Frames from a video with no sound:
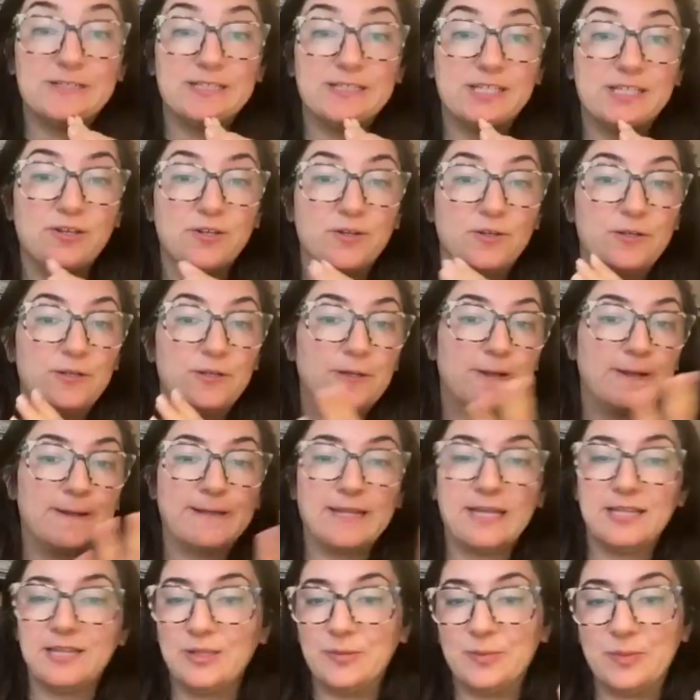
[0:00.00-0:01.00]
Sure. So you
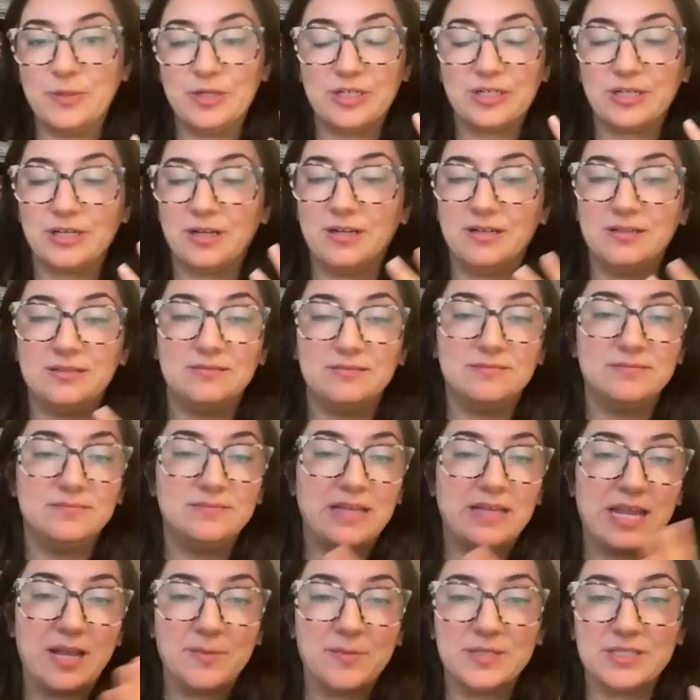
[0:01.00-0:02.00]
can get the book
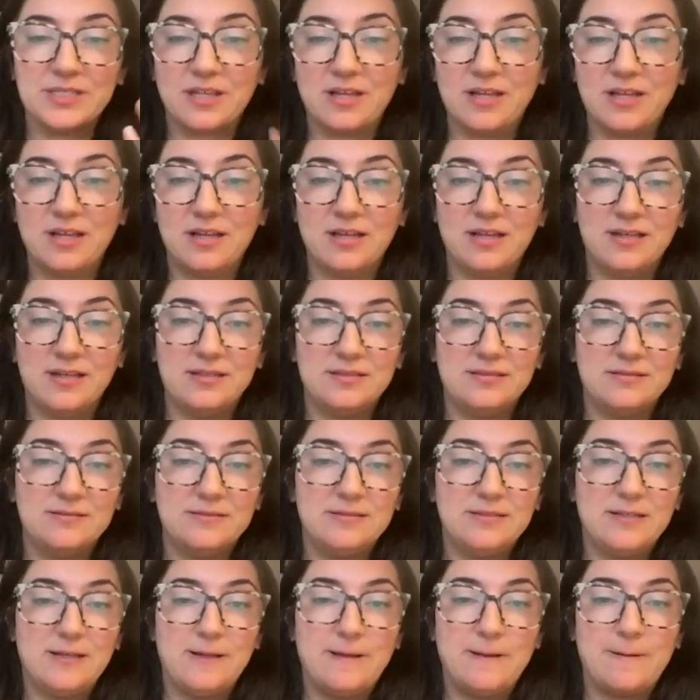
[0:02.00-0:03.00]
on
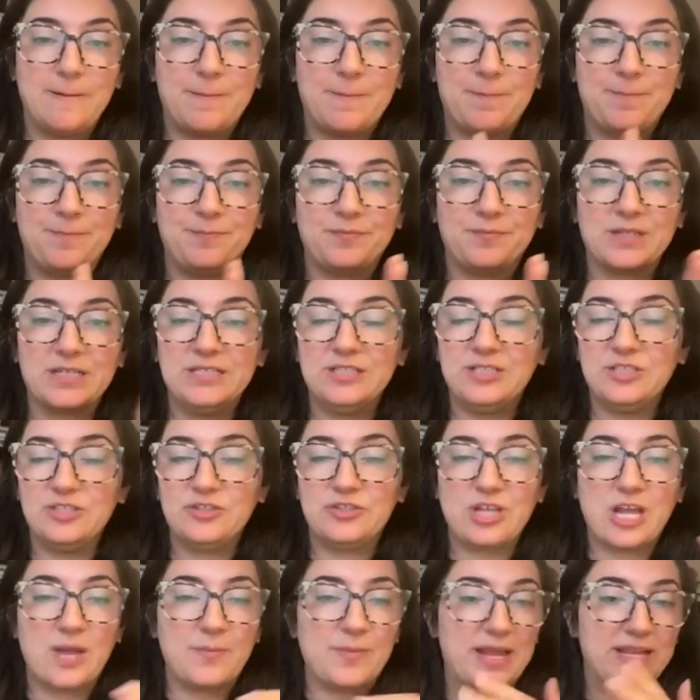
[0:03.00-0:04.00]
Amazon,
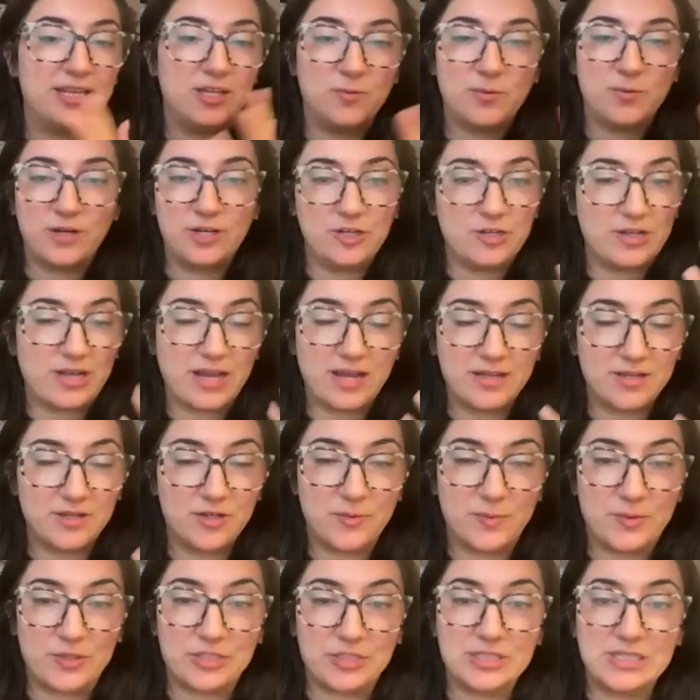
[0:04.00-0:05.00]
Indie Shop, anywhere you
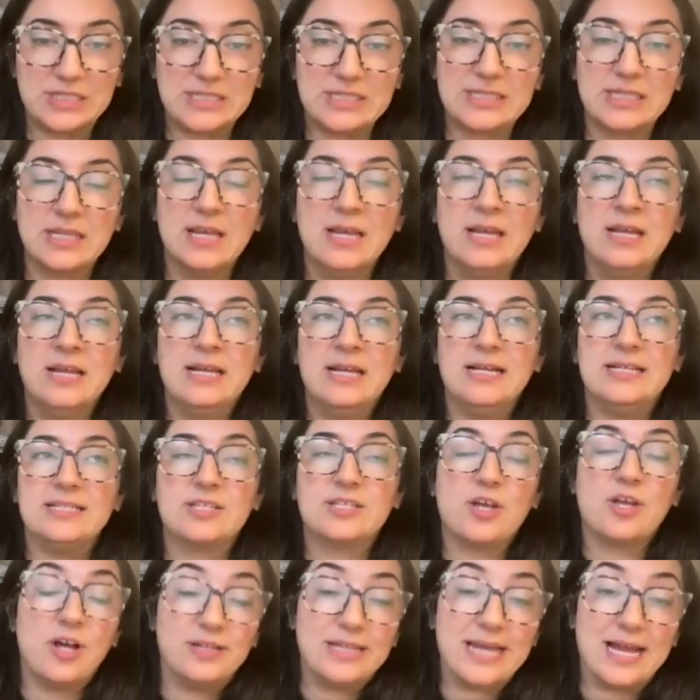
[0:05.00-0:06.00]
get your books.
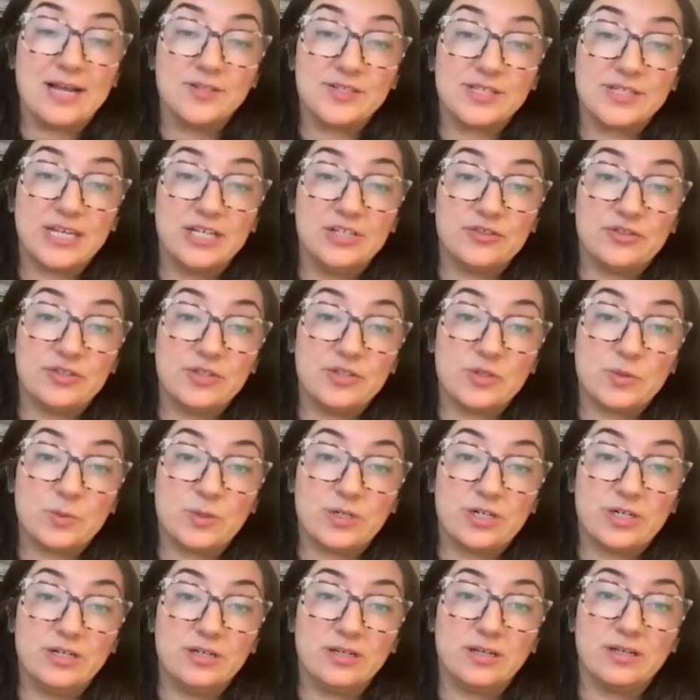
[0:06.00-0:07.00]
It's called How
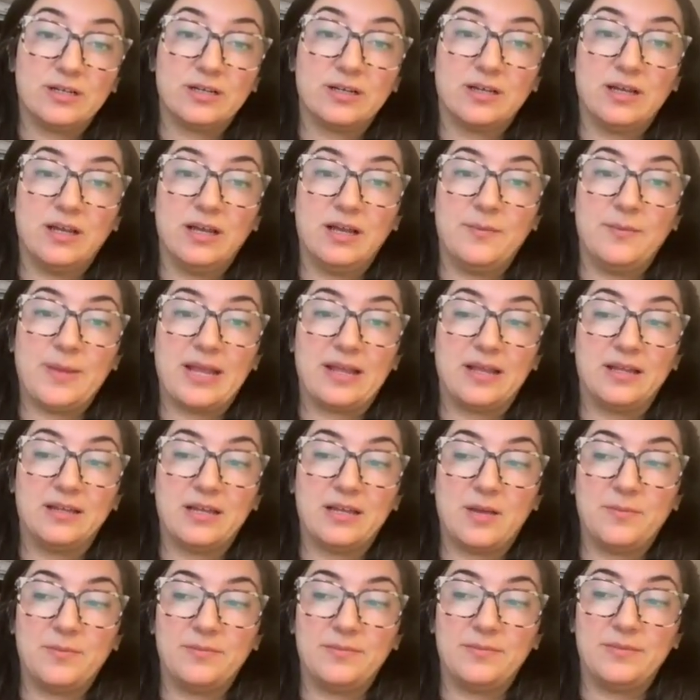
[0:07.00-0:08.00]
Sanctions Work,
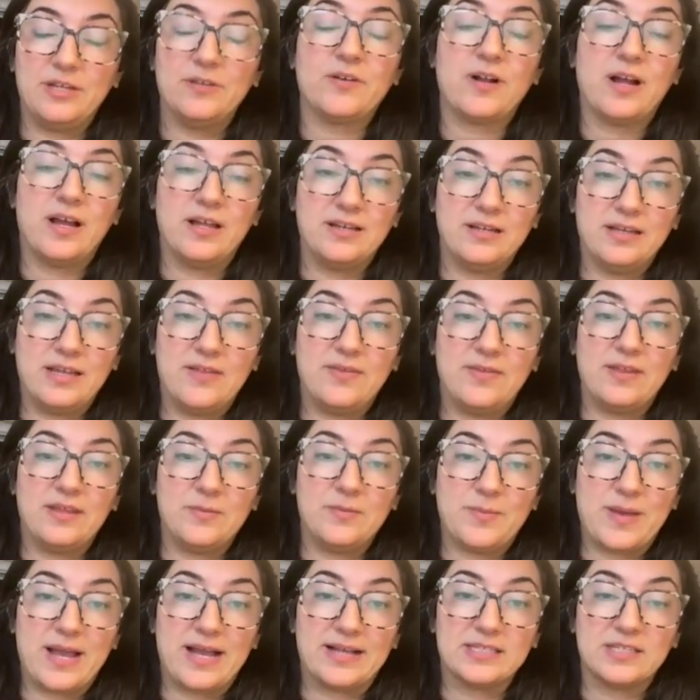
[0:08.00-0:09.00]
Iran and
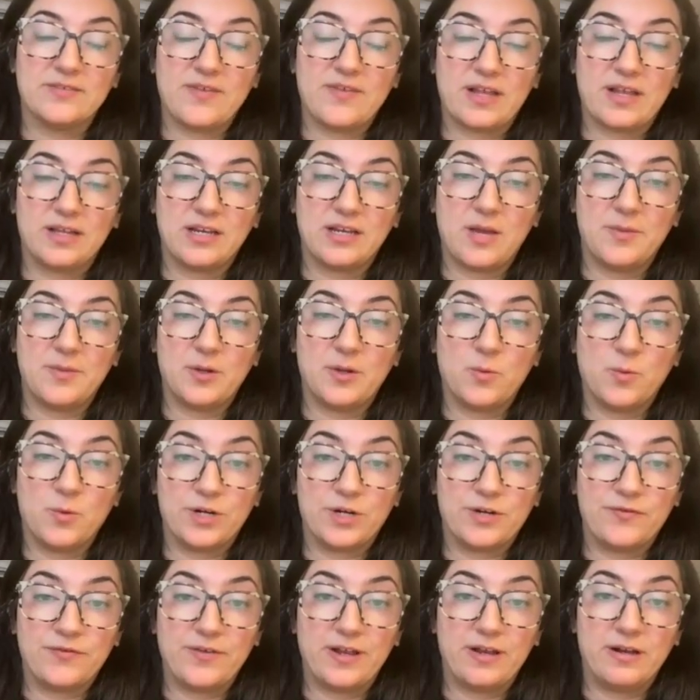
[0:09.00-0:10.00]
the Impacts of Economic
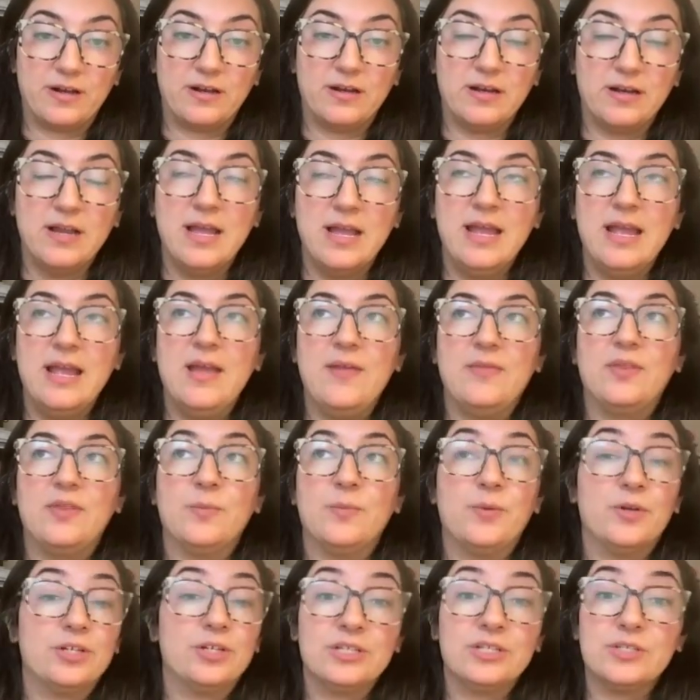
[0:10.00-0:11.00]
Warfare.
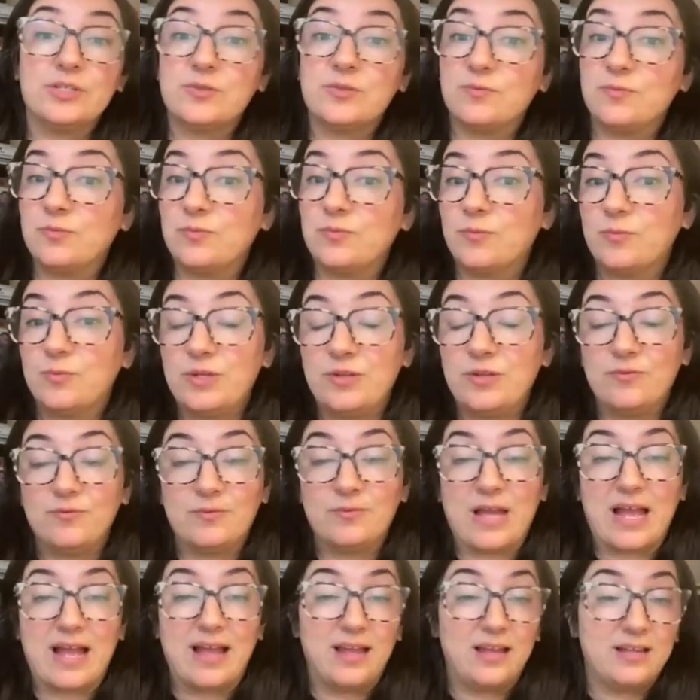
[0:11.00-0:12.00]
The book is
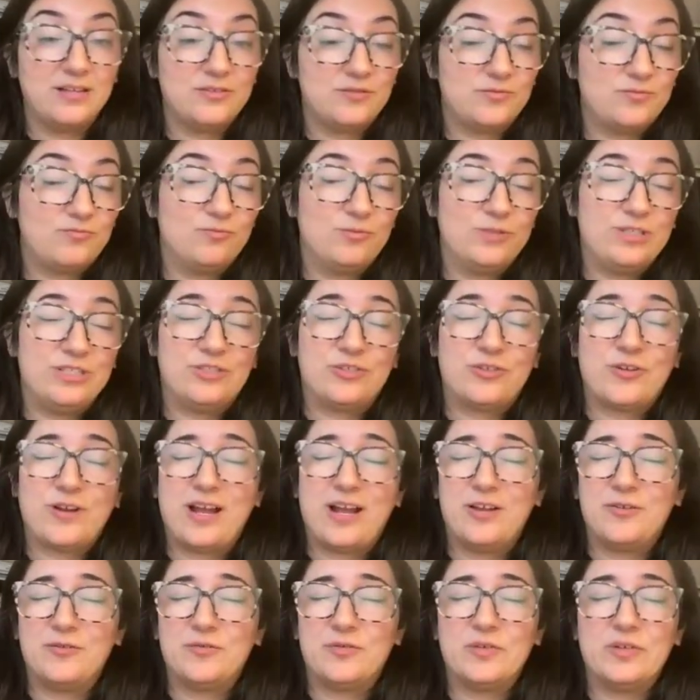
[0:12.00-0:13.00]
we
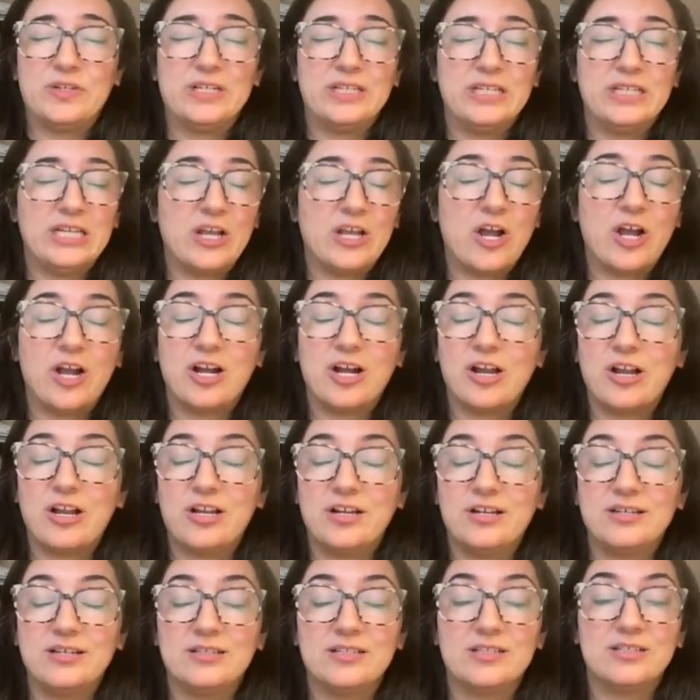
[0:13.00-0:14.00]
tried really
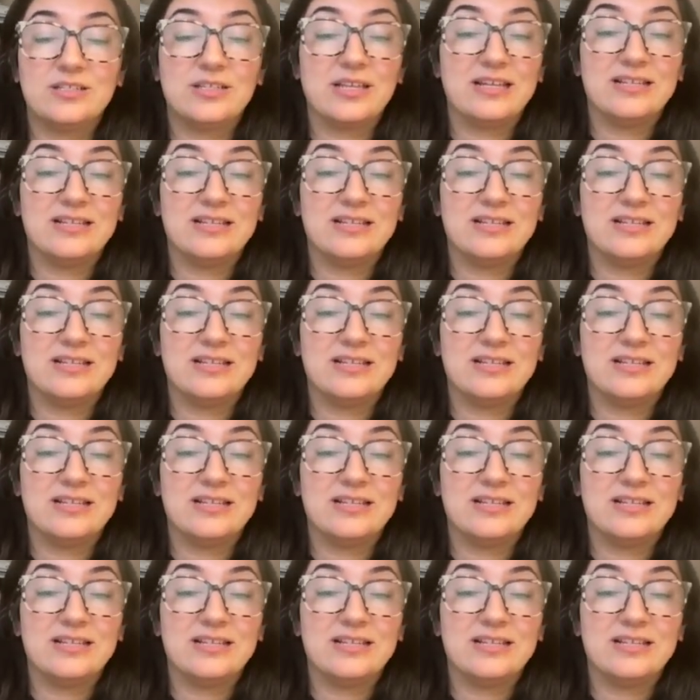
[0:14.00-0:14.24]
hard.